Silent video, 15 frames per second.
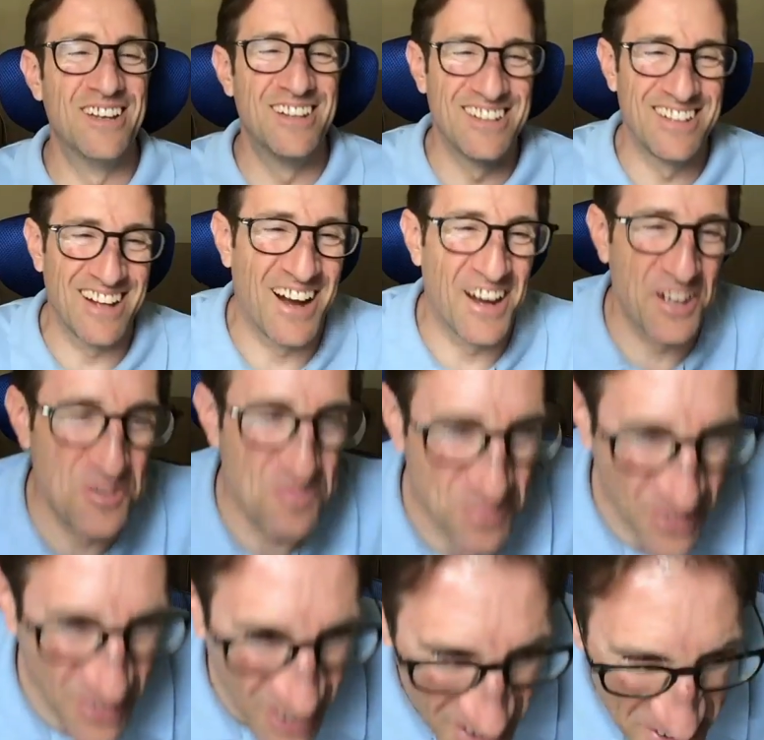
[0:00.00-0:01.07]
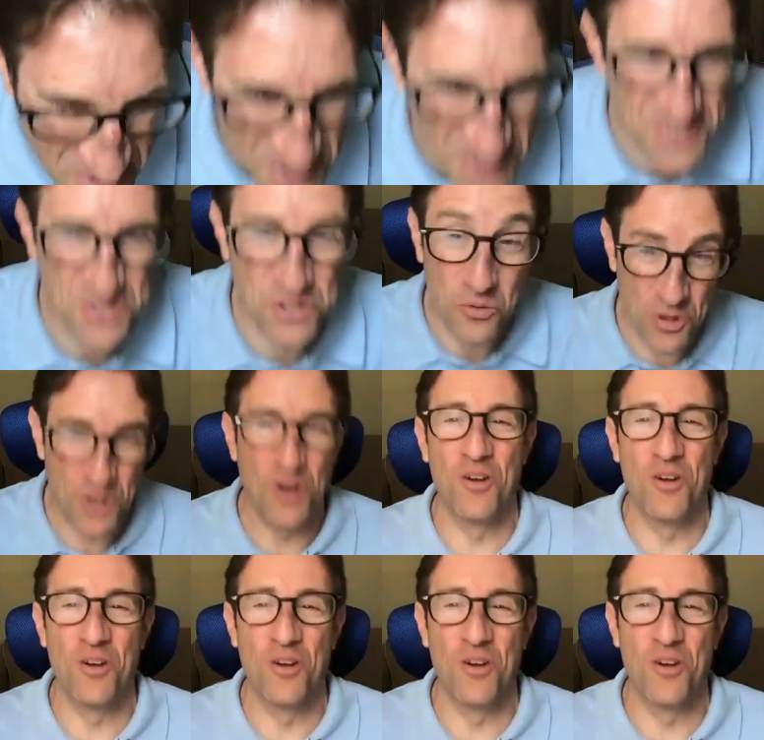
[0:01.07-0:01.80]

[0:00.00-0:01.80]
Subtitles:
I implied that doing